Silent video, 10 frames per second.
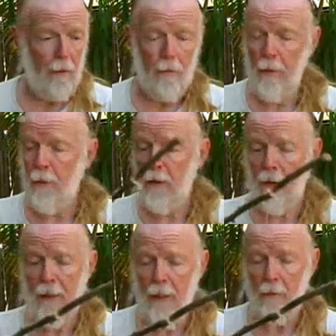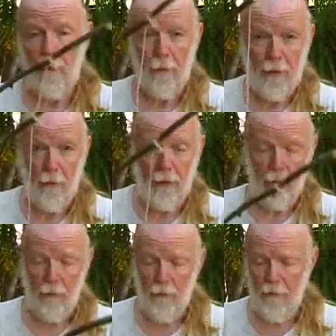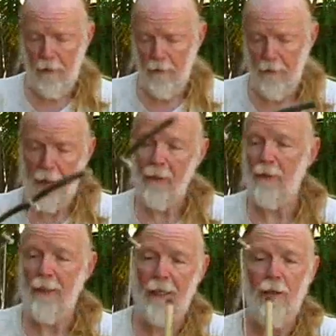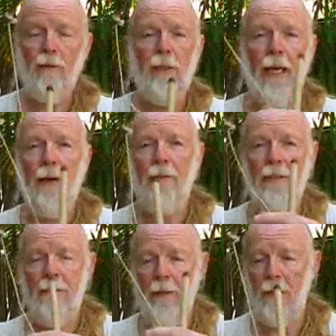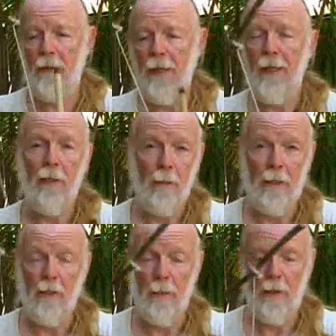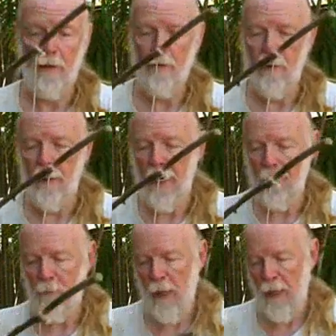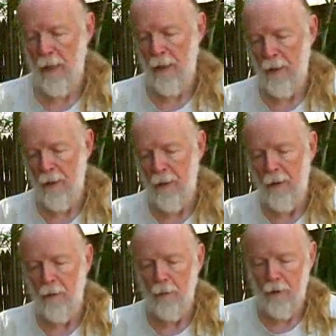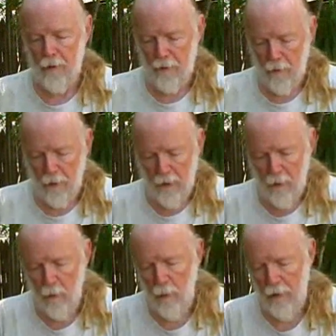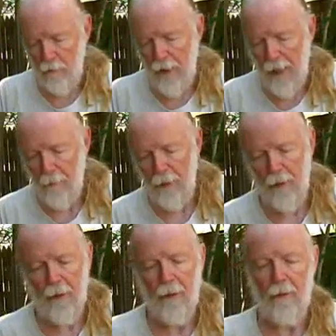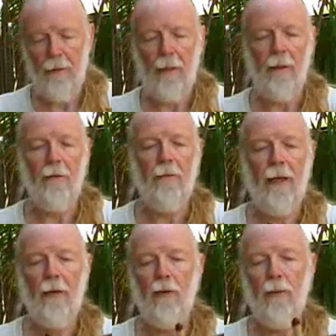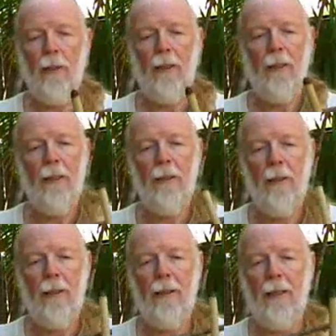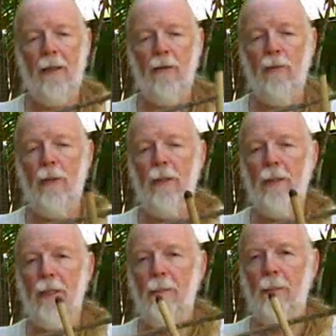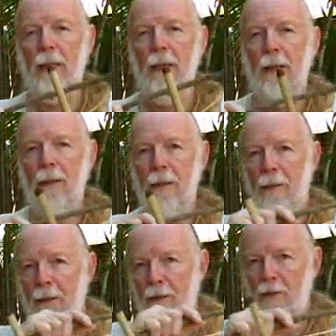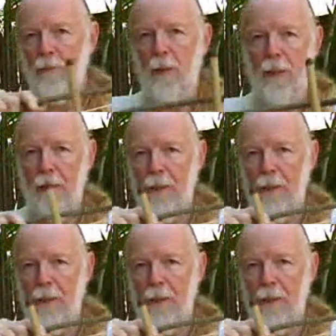And we merely, when we go to use this, actually I usually have this a little tighter, but it's been used a lot. We just do one wrap around our fire drill, and then the drill can be spun,